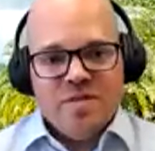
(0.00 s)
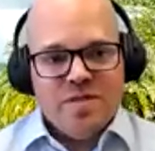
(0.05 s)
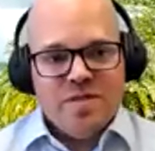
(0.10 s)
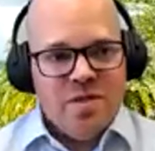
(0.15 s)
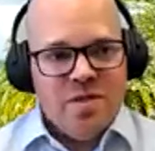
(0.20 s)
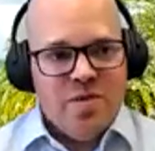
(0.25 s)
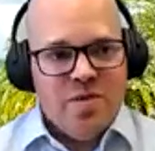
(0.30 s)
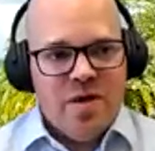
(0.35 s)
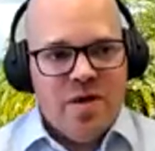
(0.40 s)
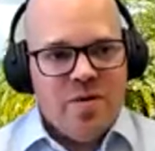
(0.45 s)

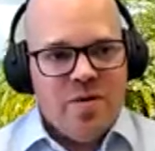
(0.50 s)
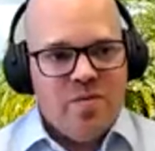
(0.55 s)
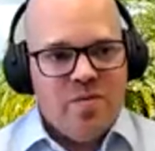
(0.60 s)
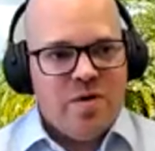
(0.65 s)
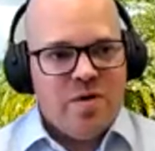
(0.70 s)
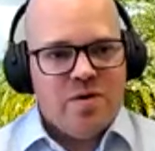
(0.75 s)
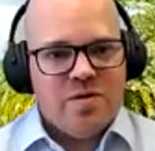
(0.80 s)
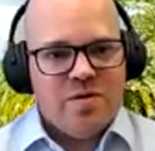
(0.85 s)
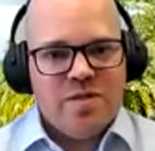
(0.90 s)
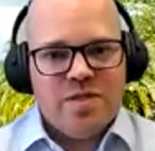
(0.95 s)
So,
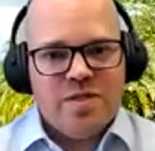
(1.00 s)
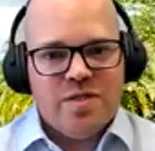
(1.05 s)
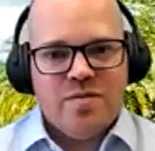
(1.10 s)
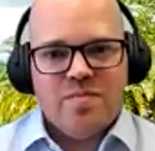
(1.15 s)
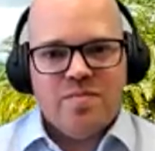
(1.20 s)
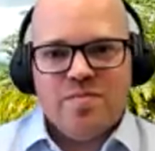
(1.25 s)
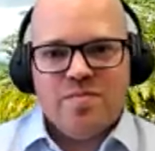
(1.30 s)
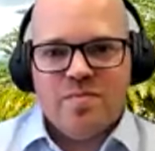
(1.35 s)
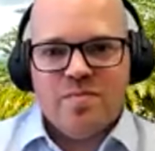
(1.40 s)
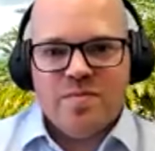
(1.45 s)
what are
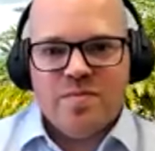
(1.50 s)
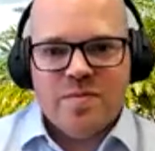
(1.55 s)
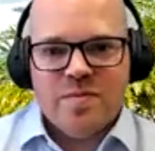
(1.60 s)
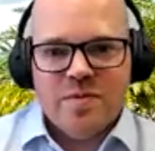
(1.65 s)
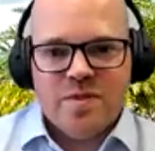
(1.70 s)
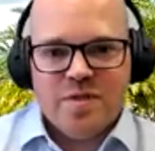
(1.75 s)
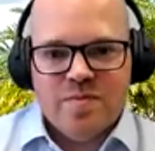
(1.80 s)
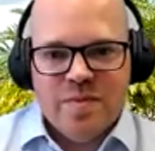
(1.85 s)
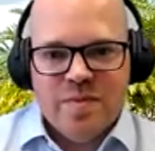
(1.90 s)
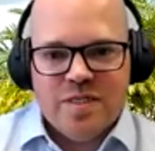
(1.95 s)
some
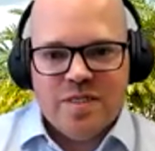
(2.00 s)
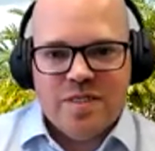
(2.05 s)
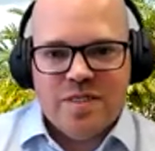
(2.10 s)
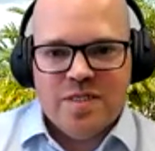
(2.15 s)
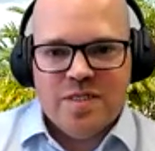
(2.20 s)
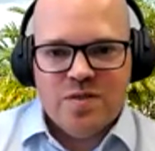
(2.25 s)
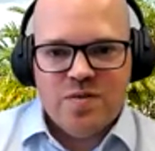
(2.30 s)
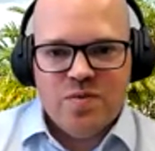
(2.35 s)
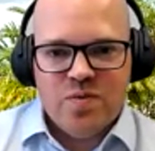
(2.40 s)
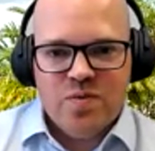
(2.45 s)

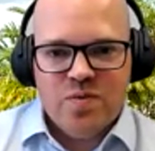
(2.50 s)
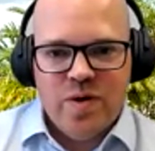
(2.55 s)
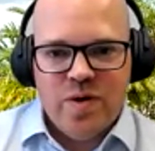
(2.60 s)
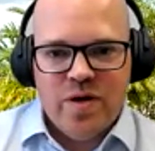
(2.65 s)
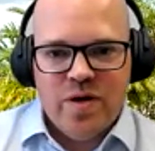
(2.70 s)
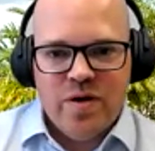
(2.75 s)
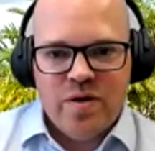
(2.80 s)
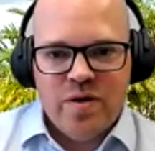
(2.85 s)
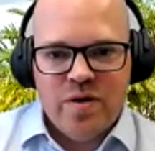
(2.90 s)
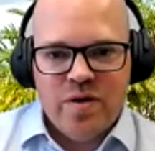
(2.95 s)
instances
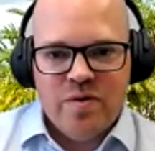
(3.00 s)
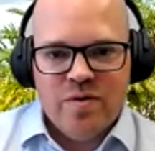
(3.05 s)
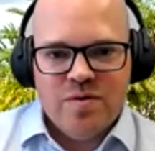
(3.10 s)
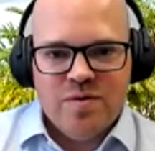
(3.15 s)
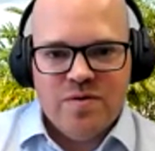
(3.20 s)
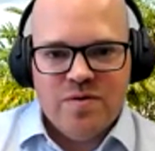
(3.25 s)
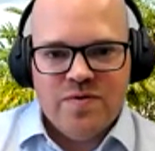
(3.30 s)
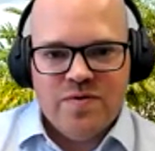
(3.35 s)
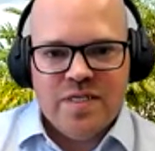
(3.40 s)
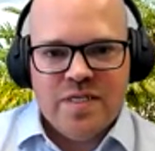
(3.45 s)
where
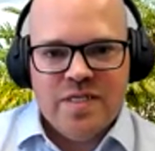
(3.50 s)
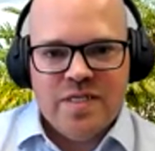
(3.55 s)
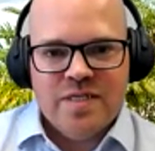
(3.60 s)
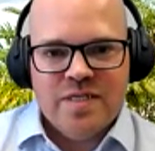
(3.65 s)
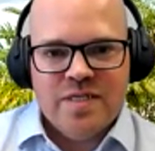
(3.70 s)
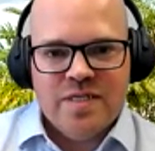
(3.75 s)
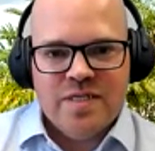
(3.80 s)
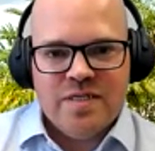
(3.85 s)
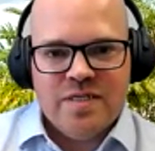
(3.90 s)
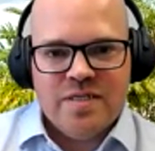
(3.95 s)
you've
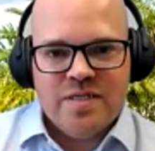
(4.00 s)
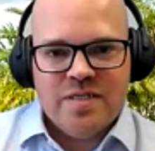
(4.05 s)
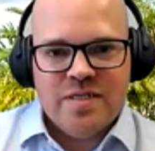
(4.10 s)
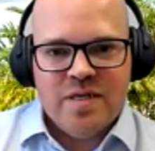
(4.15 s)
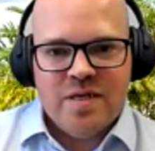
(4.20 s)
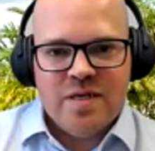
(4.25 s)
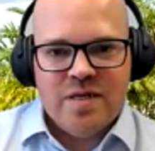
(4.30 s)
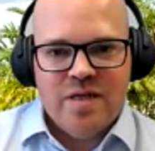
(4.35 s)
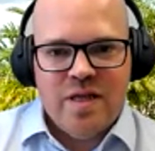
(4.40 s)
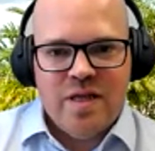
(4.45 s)
seen
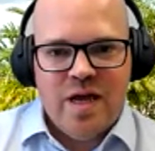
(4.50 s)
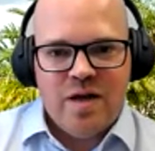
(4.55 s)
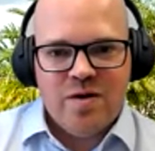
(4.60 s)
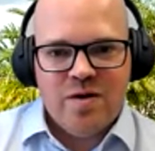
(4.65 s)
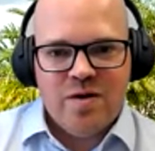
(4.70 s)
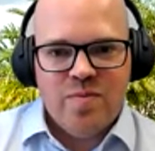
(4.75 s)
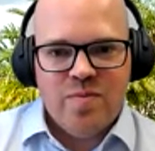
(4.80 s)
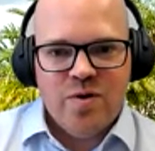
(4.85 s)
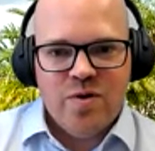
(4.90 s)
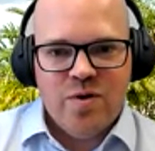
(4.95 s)
cloud
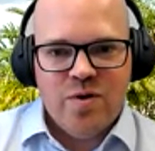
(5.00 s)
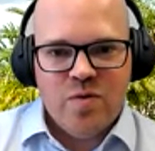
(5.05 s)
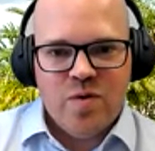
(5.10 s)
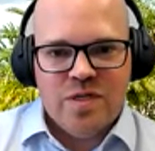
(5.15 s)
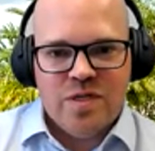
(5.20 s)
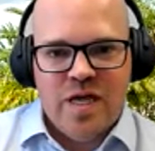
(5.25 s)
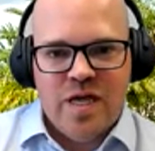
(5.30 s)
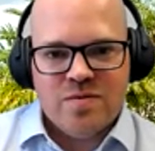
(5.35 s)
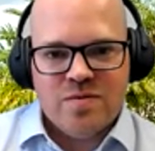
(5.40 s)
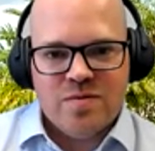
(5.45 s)
computing or those
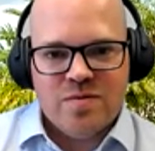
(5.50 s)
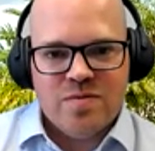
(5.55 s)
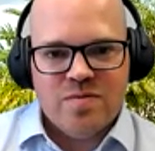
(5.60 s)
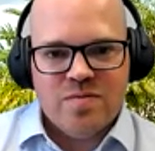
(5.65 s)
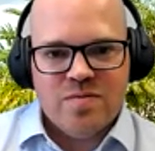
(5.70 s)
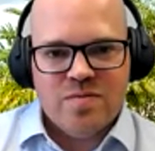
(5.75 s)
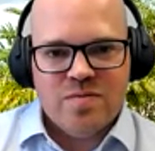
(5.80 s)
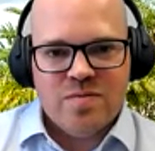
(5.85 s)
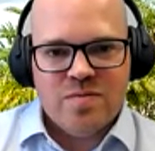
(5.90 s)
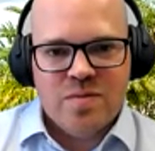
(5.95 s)
cloud
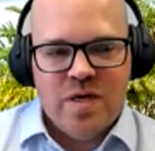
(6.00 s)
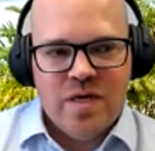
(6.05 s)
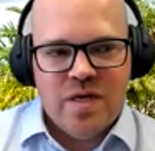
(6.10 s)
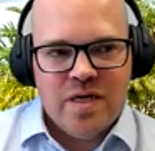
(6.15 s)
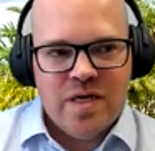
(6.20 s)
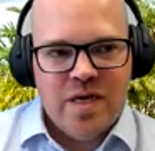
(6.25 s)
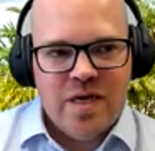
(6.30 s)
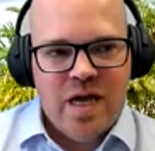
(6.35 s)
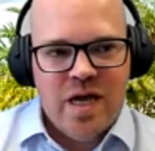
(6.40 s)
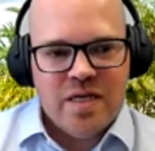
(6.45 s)

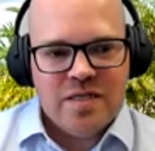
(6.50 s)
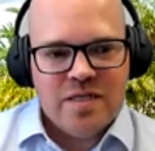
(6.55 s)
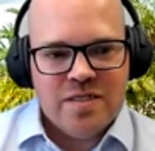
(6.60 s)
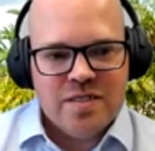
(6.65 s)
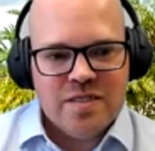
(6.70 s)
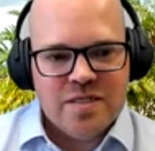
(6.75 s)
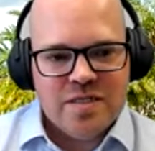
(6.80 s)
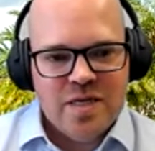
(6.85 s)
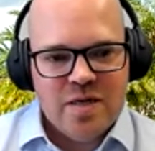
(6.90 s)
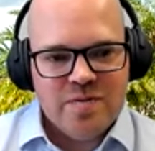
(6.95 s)
concepts
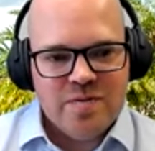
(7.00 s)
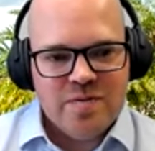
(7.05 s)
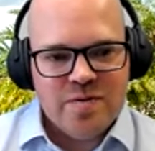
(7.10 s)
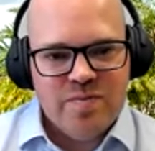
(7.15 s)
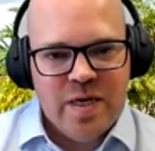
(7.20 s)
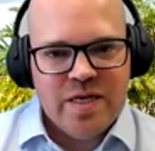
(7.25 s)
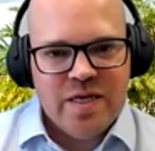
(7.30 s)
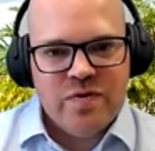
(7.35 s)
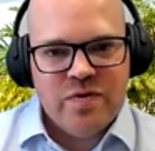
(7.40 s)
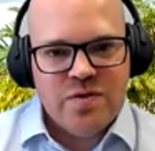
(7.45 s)
make a
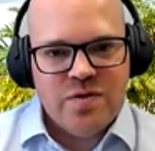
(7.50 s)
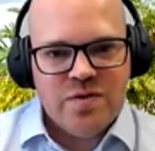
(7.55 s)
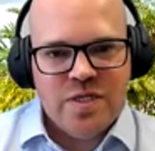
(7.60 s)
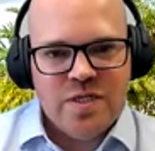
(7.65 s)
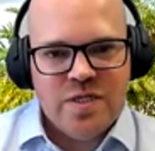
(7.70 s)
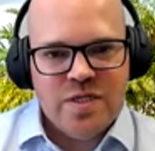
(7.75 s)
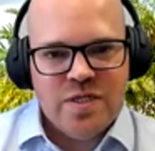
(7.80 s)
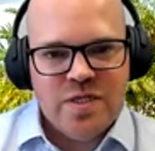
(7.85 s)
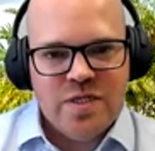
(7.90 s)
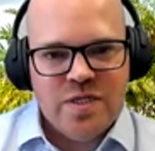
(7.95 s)
difference in your teaching?